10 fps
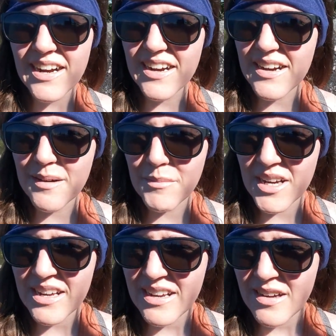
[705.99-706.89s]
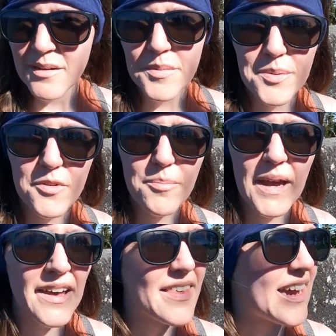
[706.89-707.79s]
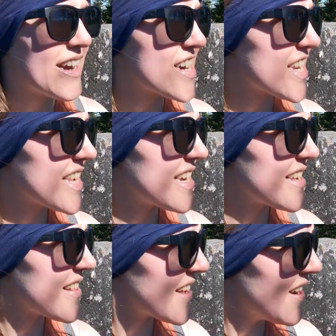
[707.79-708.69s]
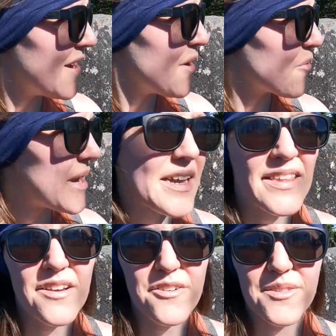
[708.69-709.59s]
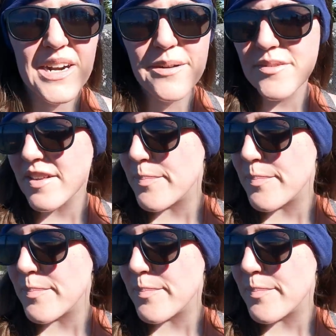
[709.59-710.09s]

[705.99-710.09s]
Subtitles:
but the boot path actually is way clearer than I was